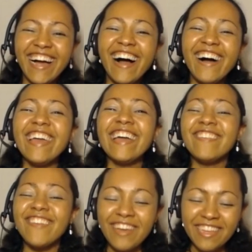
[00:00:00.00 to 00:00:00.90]
Okay,
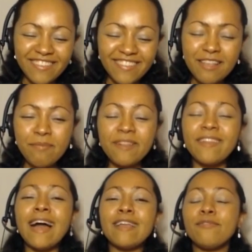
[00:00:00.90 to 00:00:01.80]
so this has been
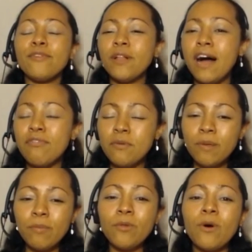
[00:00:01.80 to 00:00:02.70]
delightful. For
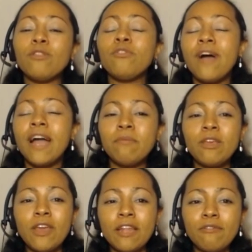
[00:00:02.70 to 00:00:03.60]
people who want to find me,
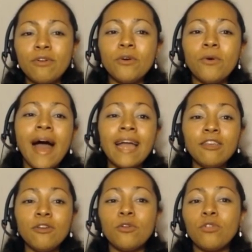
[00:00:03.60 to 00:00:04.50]
you can
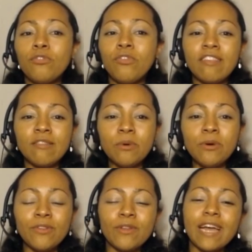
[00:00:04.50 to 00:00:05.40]
either go to
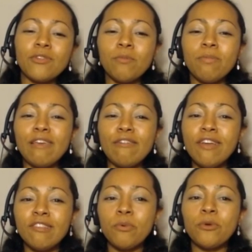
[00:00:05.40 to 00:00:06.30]
Facebook, so that would be
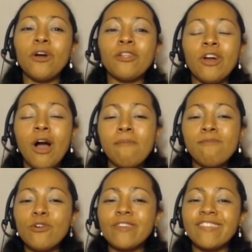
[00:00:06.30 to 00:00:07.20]

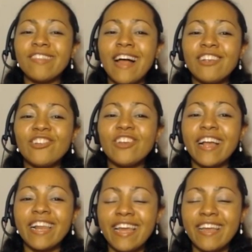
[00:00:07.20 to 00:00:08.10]

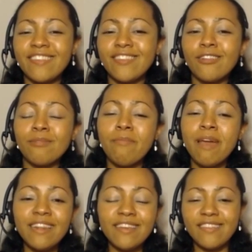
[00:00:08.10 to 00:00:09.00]

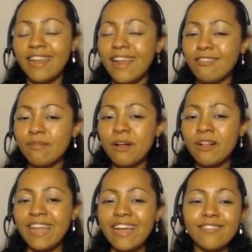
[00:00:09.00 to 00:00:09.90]
facebook.com/Clésia.Mendes, and I'll
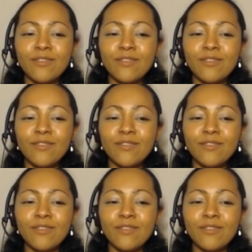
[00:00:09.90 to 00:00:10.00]
spell that.